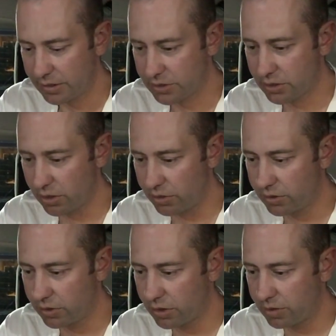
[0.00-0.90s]

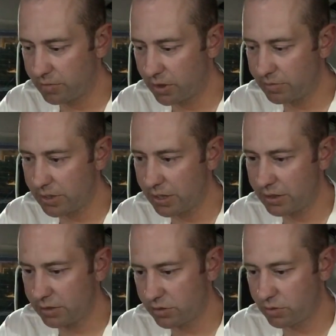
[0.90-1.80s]
So I'm
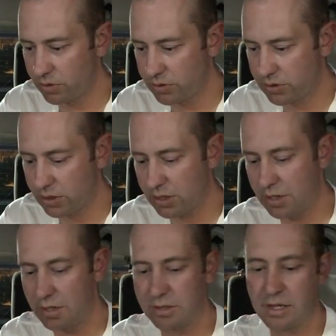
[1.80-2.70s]
getting towards
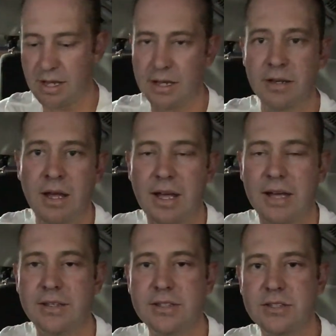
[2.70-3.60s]
the end,
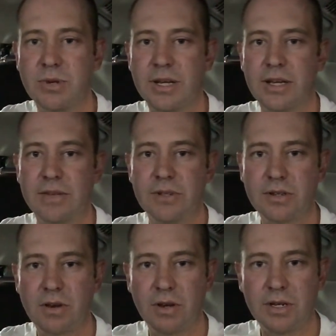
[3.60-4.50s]
and this is where, if you've
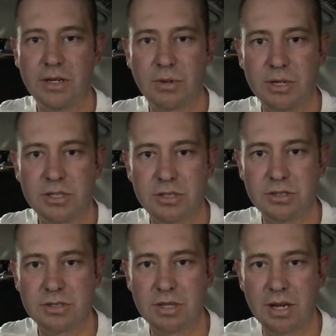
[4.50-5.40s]
got any
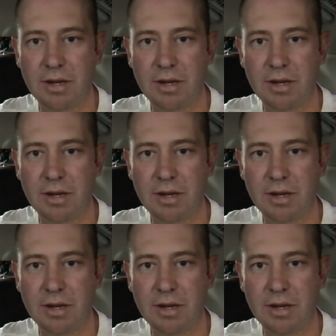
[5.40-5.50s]
questions,